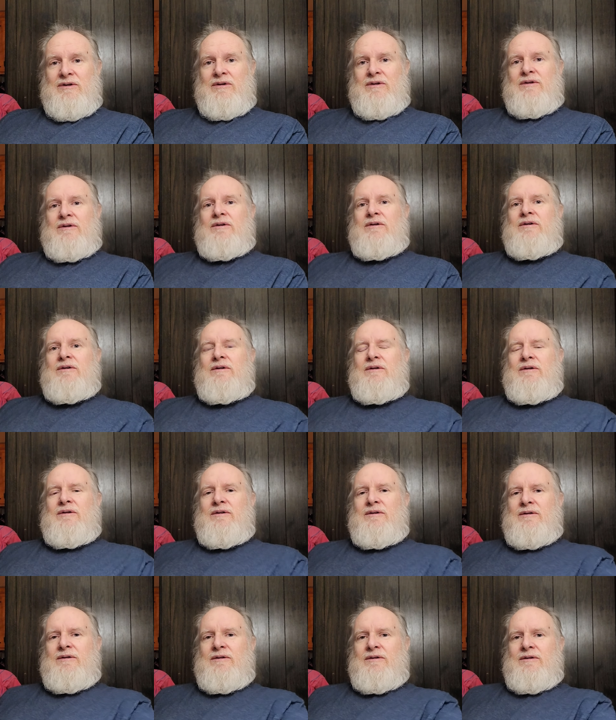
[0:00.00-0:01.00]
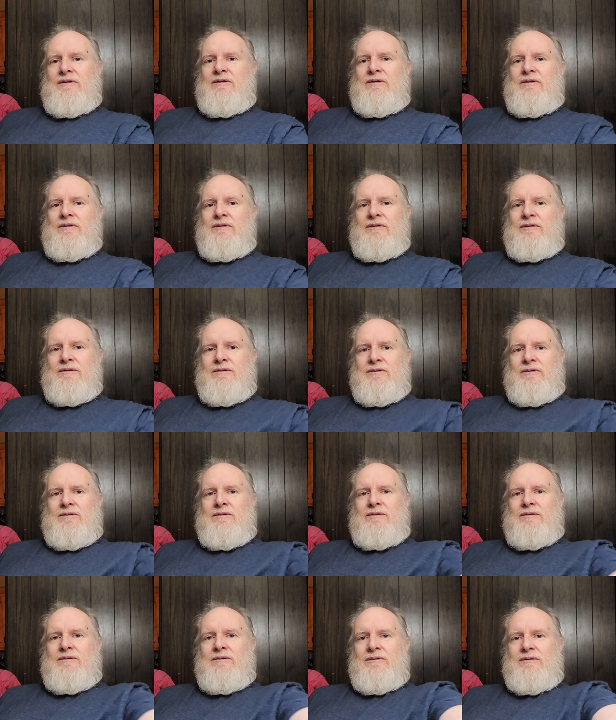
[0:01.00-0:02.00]

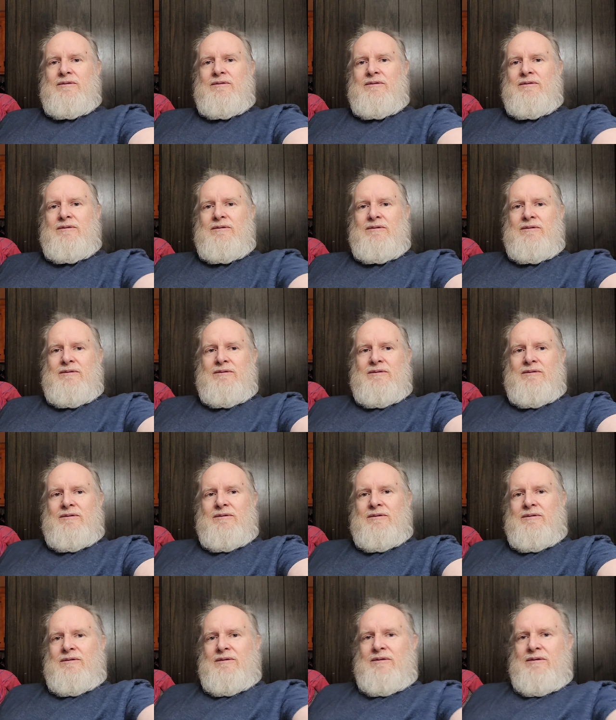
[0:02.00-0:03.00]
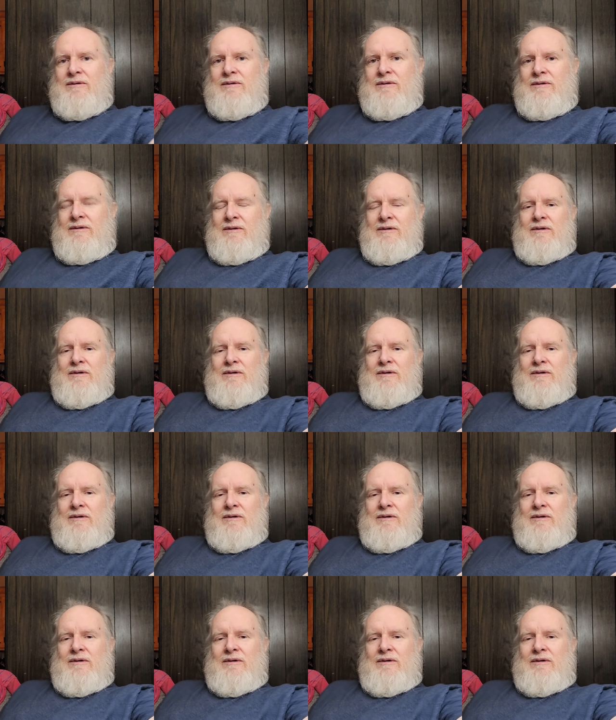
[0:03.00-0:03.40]
[no speech]